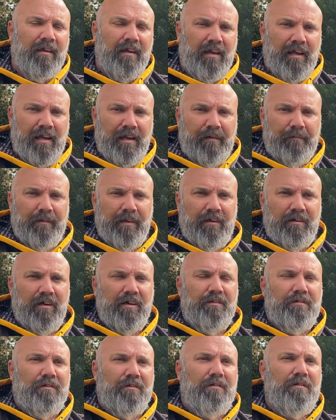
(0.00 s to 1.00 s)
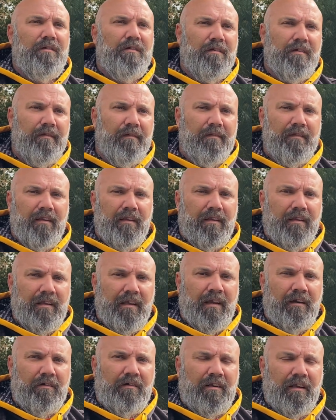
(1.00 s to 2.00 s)
and I do,
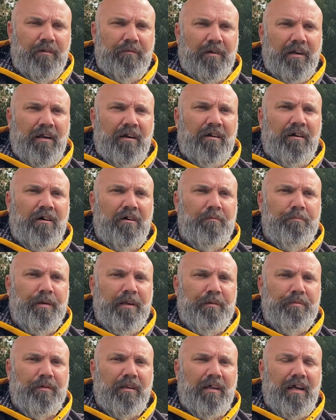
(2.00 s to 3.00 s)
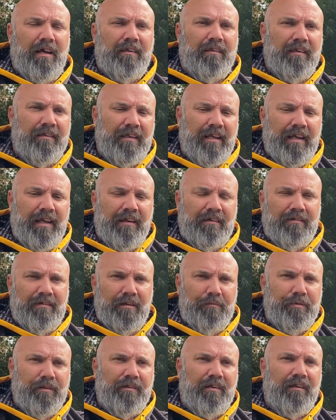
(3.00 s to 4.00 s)
how clever our old people are, that they actually
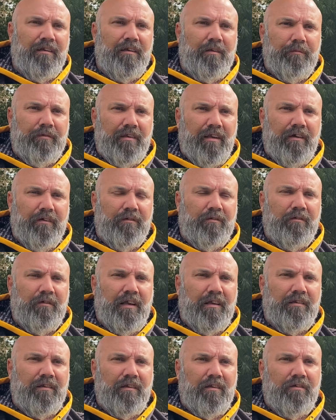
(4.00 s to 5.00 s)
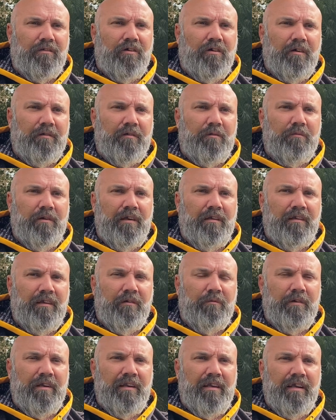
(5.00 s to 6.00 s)
presented themselves to us at the time that
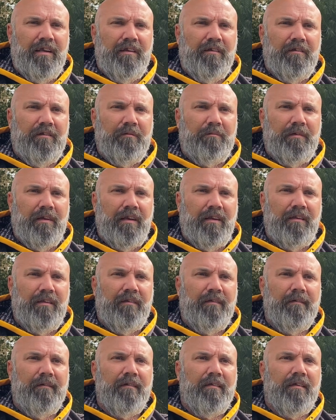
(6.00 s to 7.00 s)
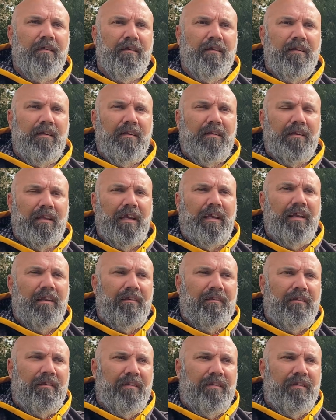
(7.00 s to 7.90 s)
we needed them. And they're,